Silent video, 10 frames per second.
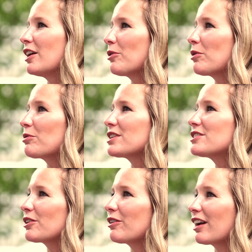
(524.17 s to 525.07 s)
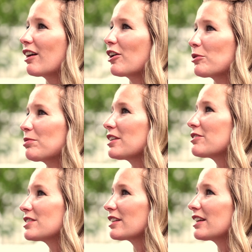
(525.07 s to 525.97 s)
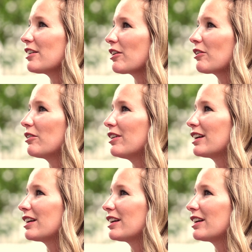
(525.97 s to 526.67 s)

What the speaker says: And what we do at Heartbeat of Toledo,